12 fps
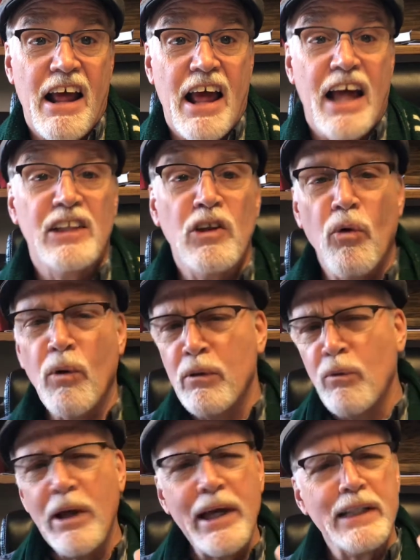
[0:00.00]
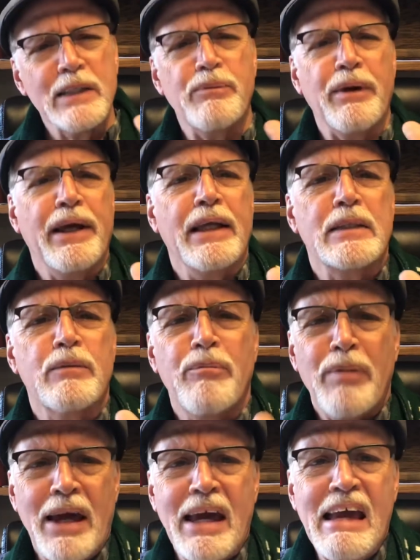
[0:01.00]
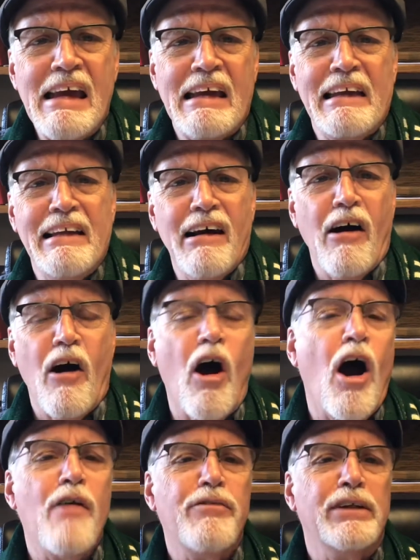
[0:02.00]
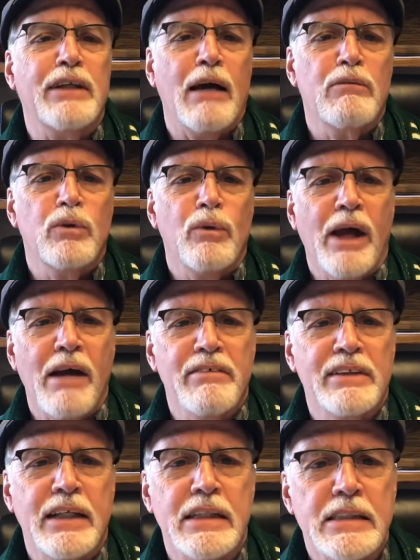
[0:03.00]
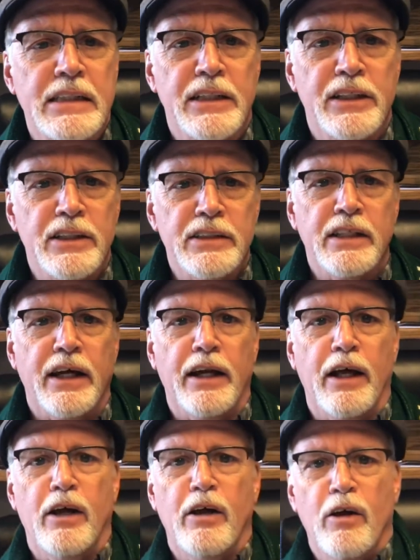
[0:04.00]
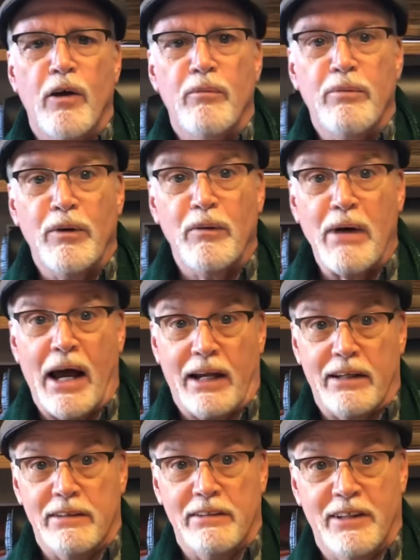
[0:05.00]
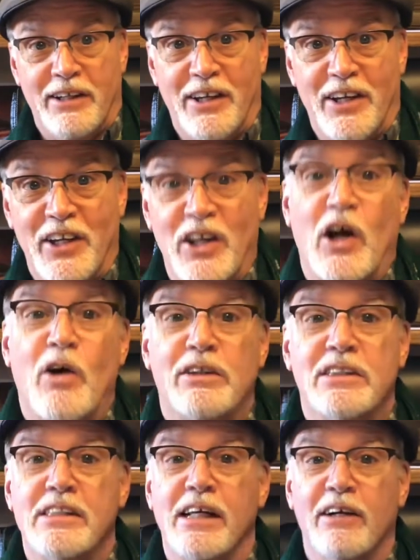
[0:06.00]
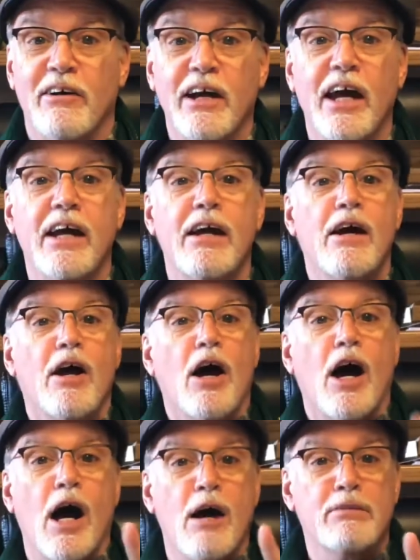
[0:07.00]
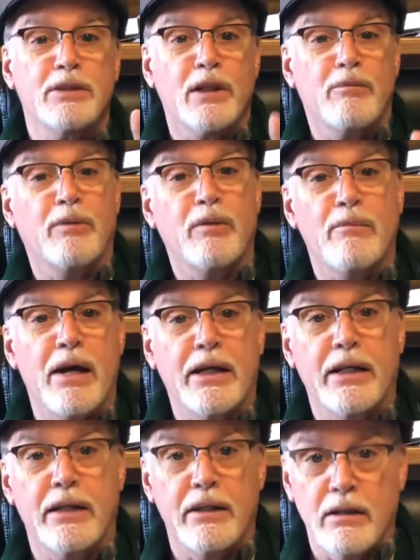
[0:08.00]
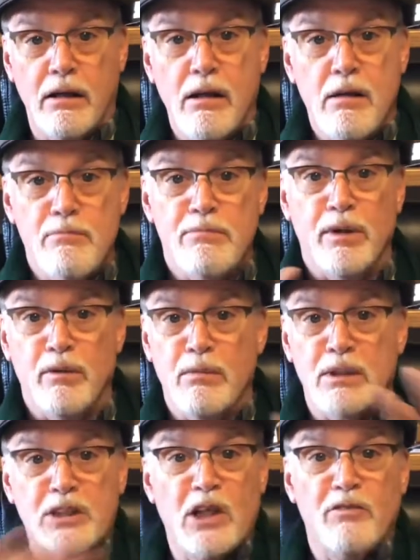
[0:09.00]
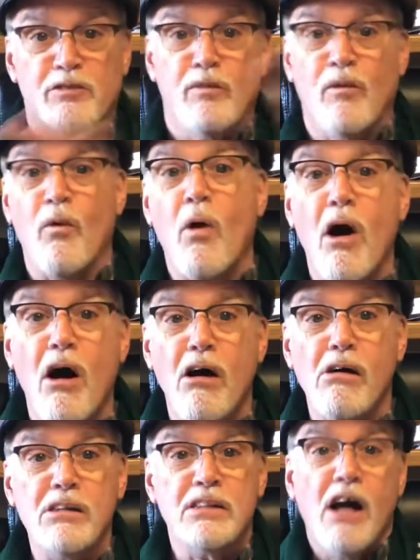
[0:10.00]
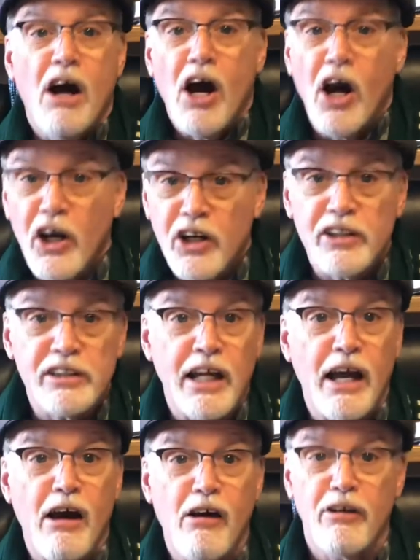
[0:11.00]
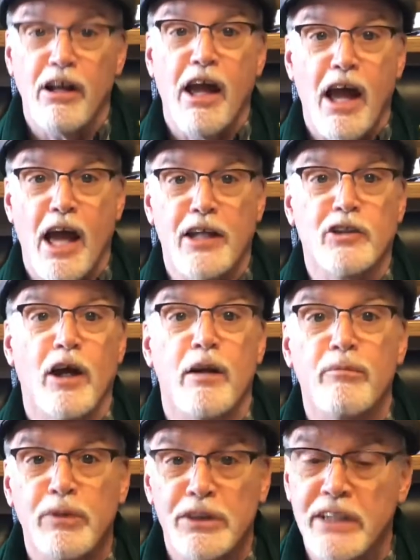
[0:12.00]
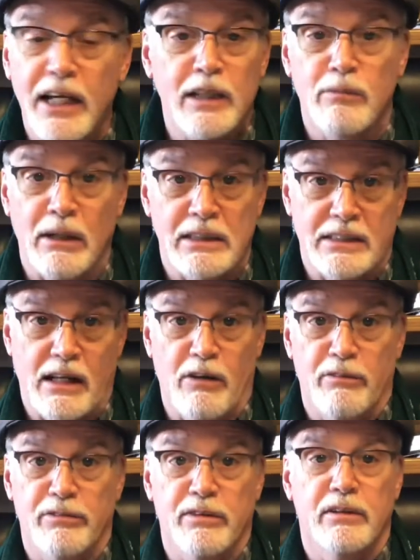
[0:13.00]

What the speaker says: And so when we experience pain, oftentimes we have a tendency to just kind of pull back. You know, it's just like, okay, I'm just going to pull back here, build myself some walls, hunker down, and try and protect myself.